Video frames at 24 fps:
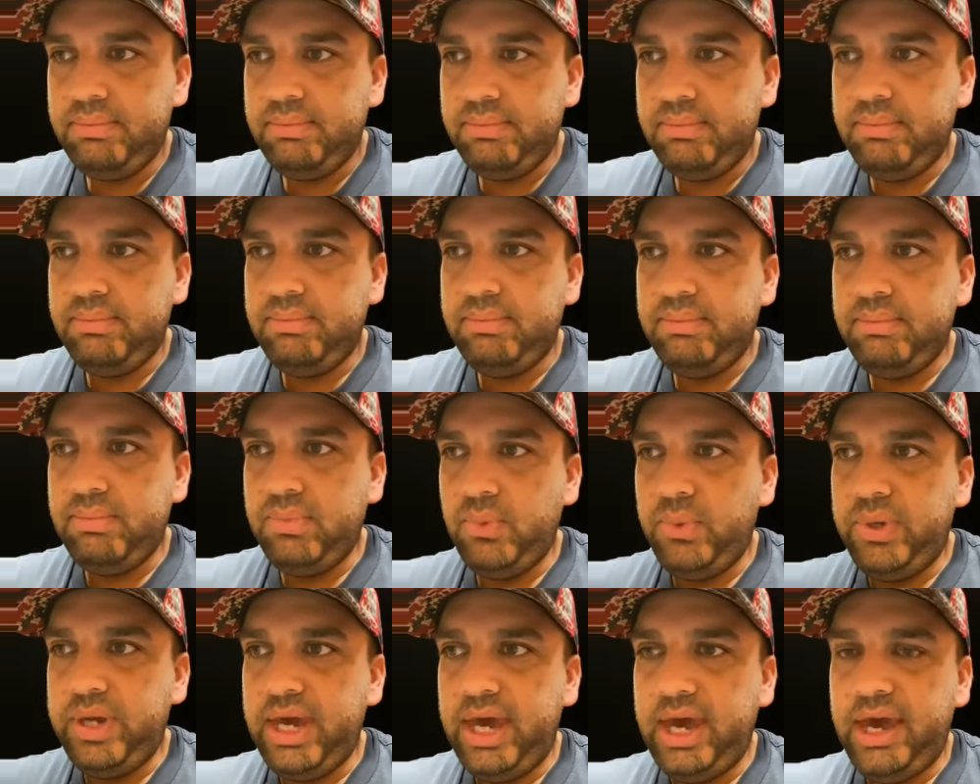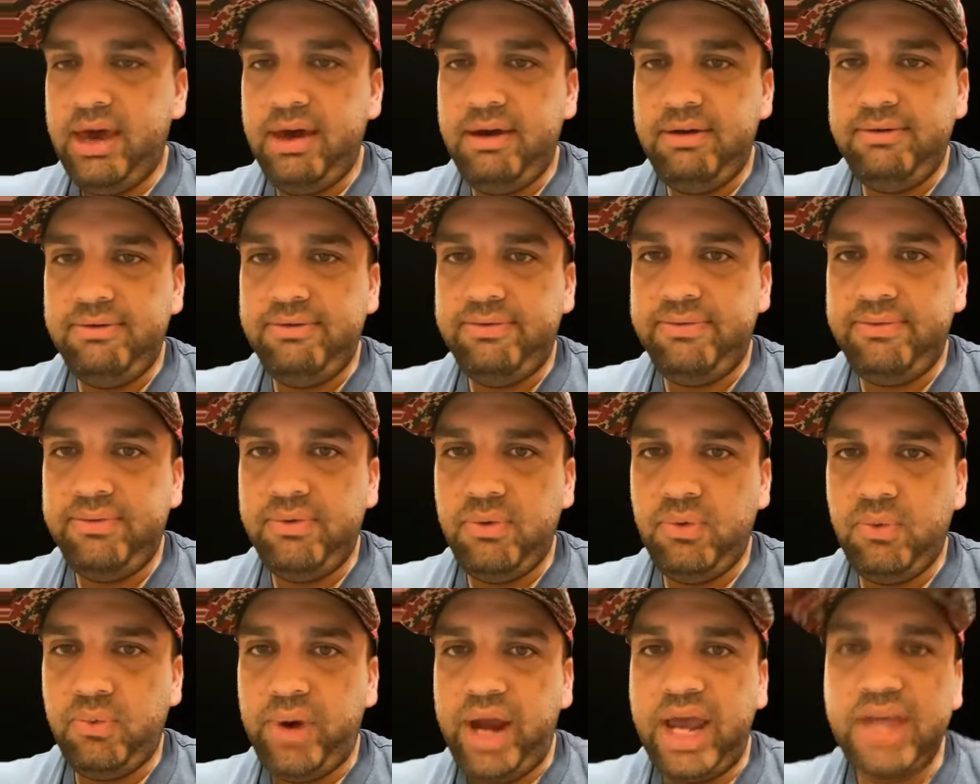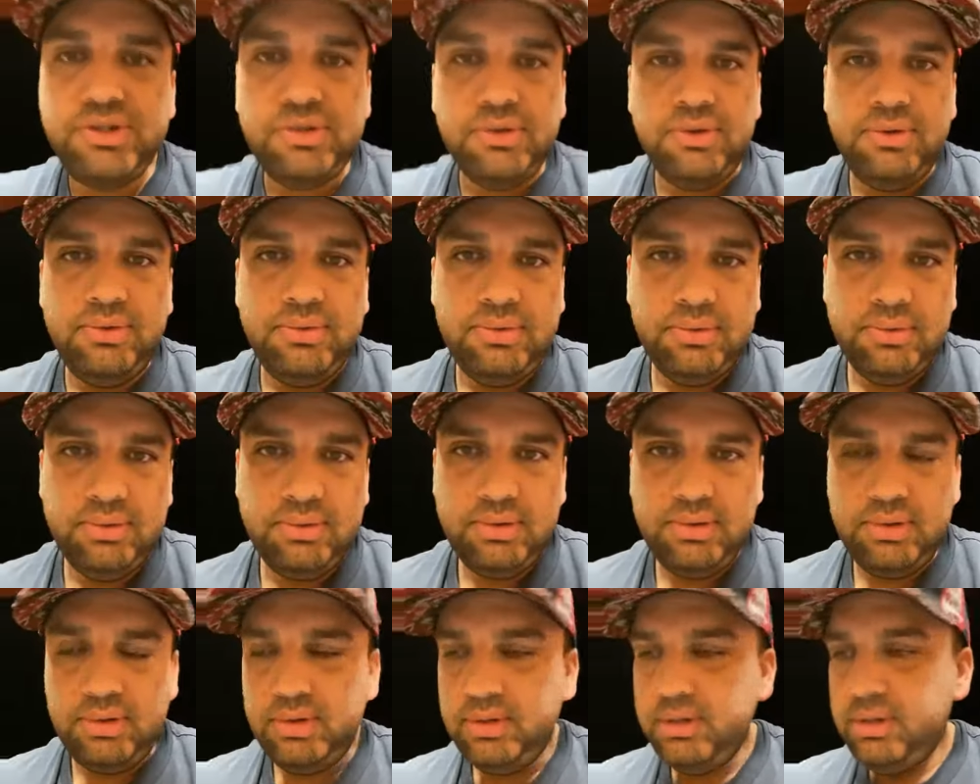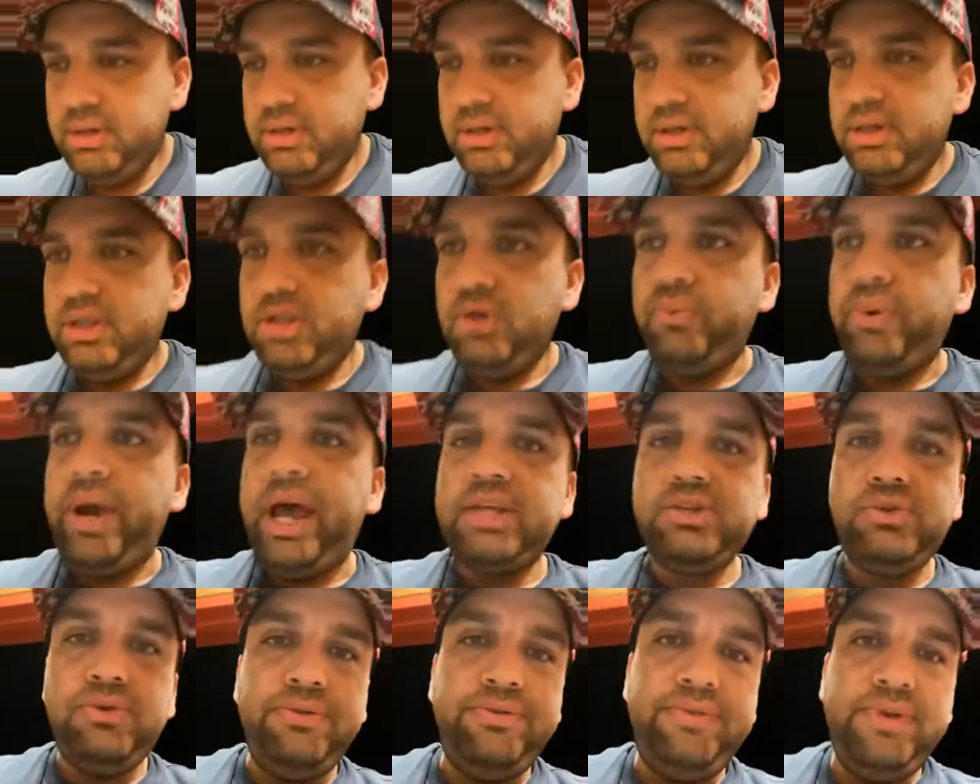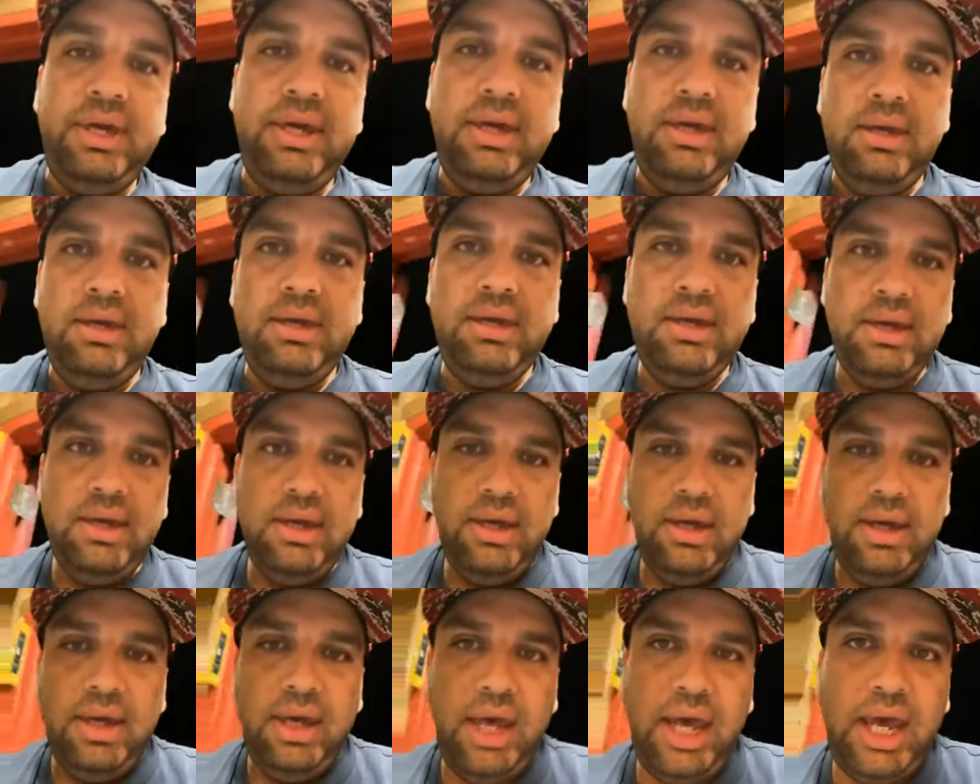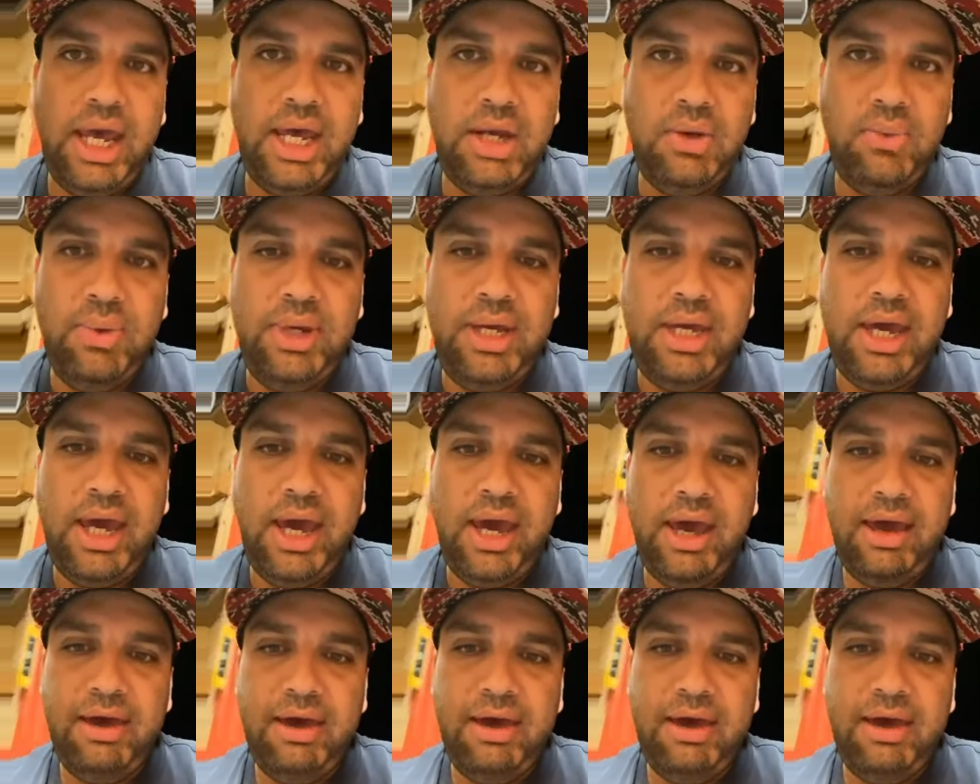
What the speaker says: We have Razzle, the Razzle Fee, and we have